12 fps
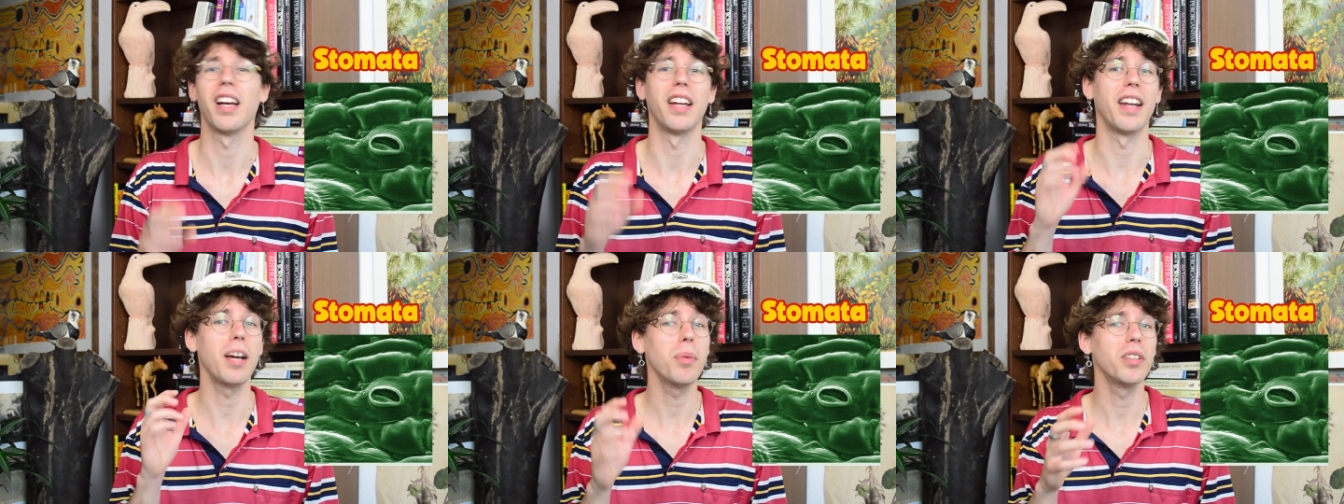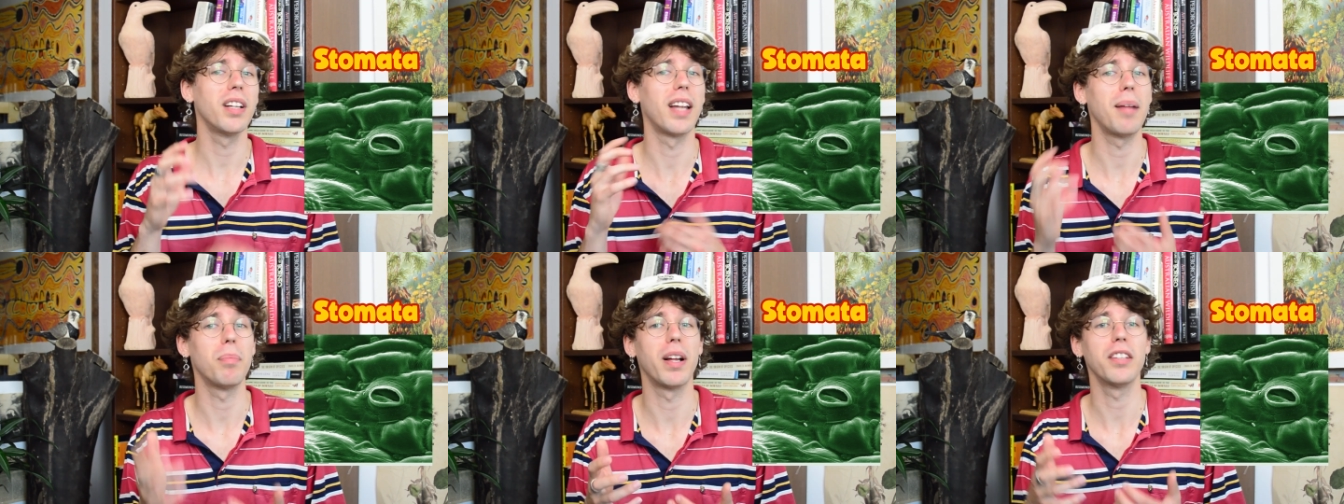enable the
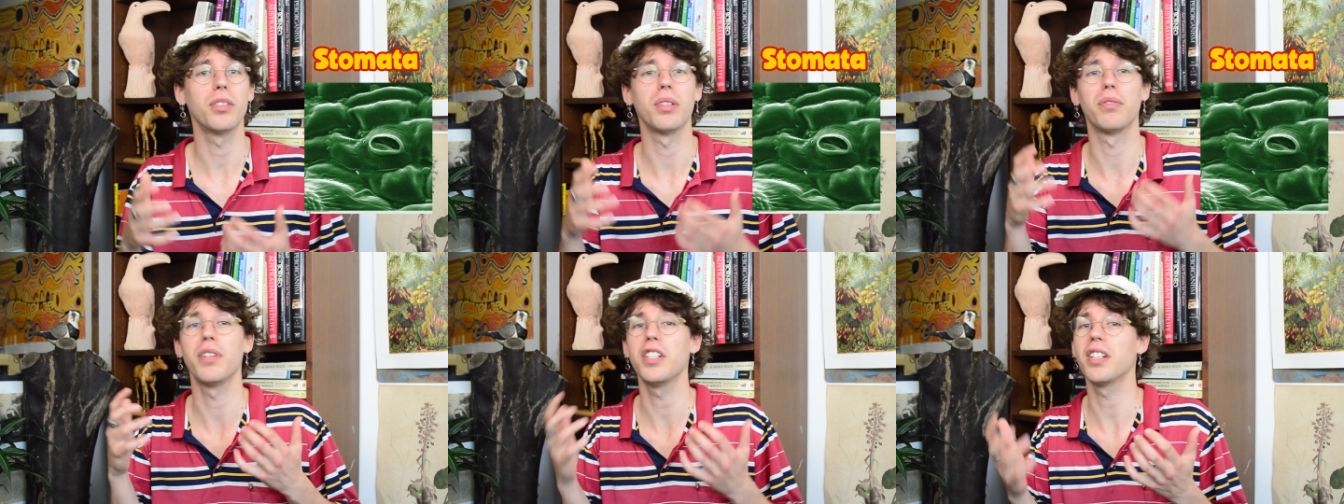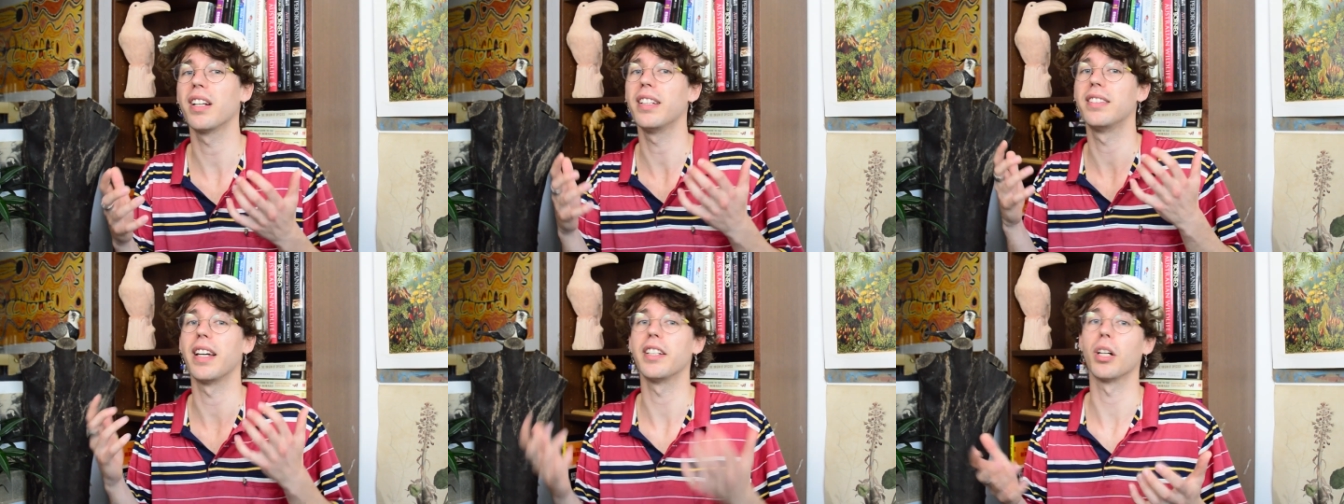land plants to efficiently
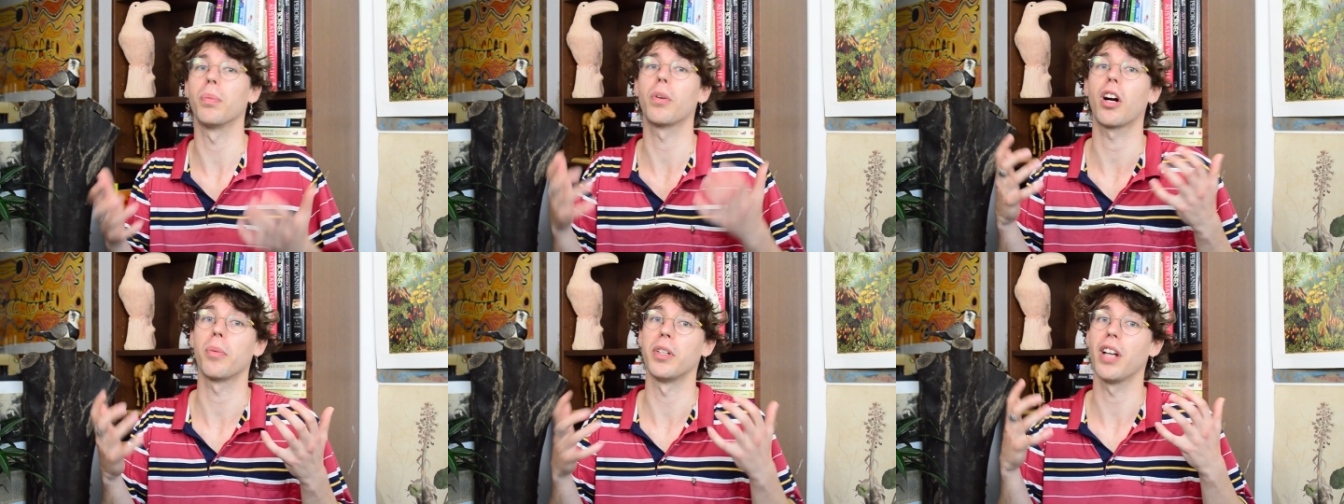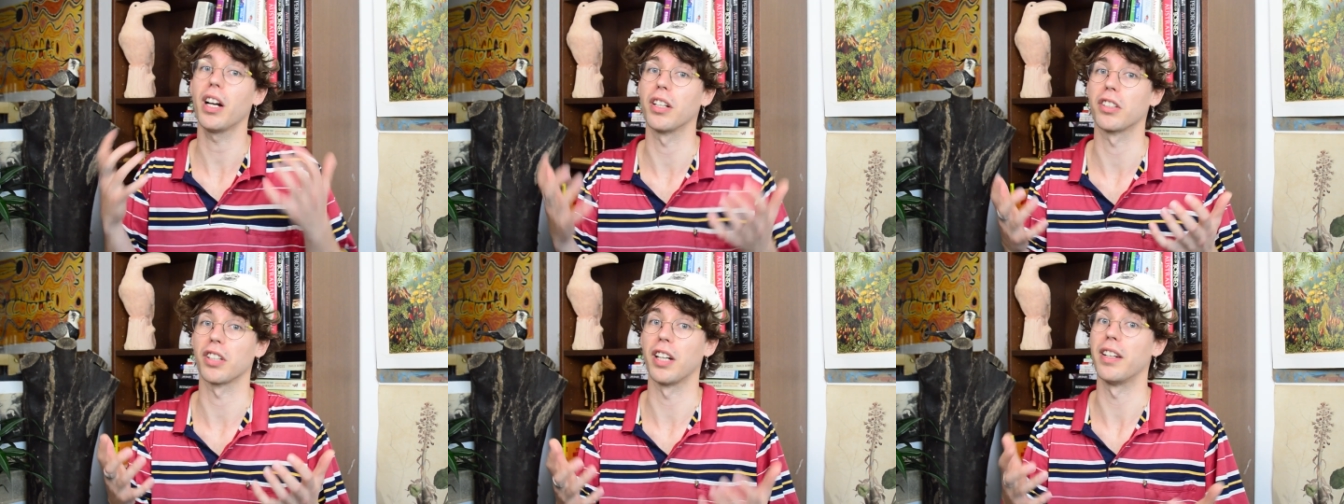take up carbon
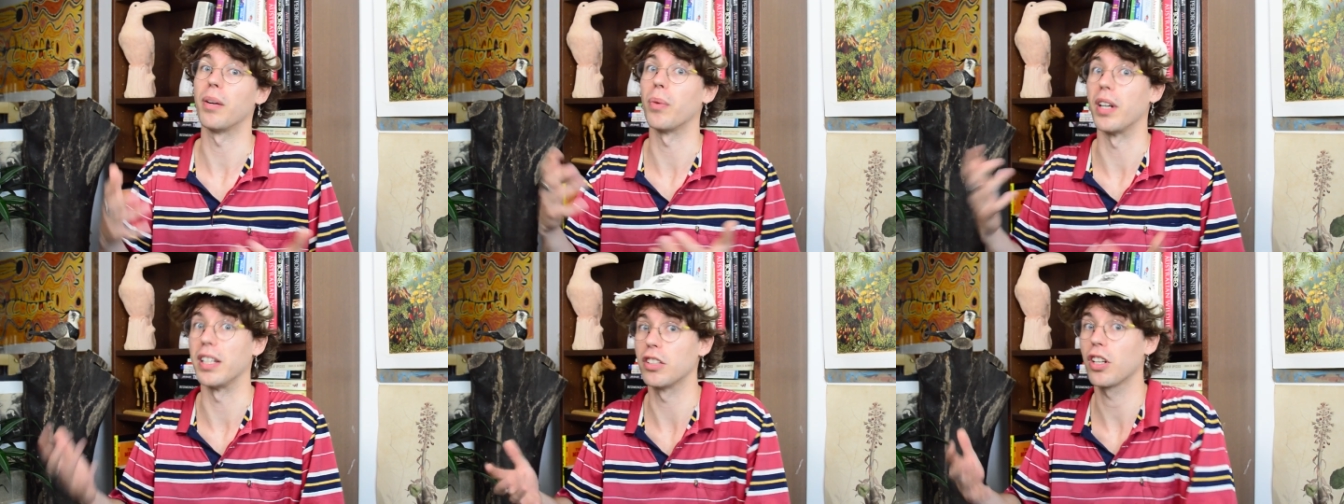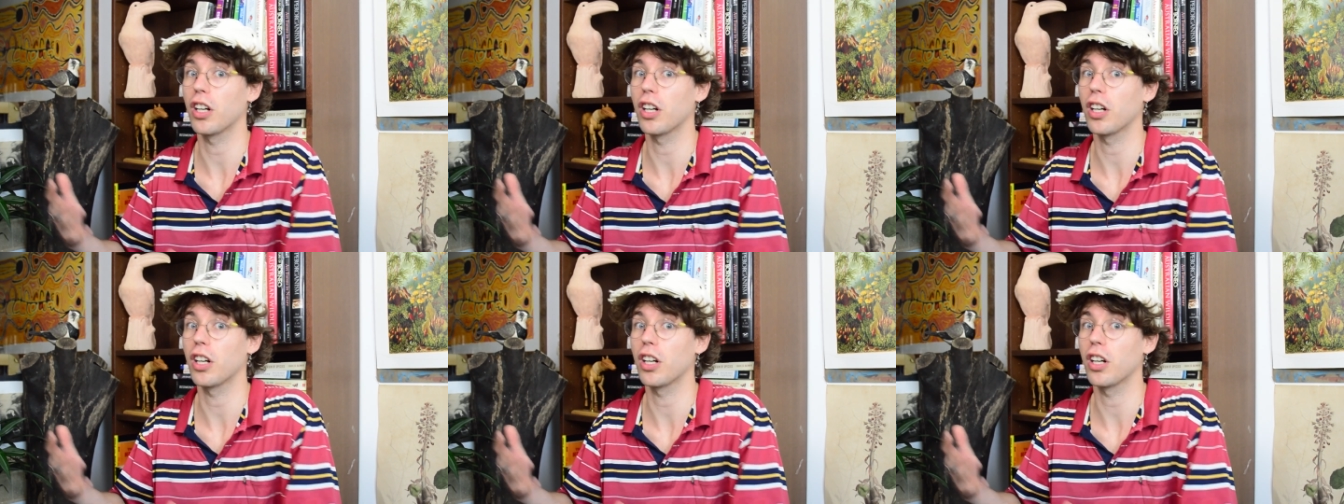dioxide and release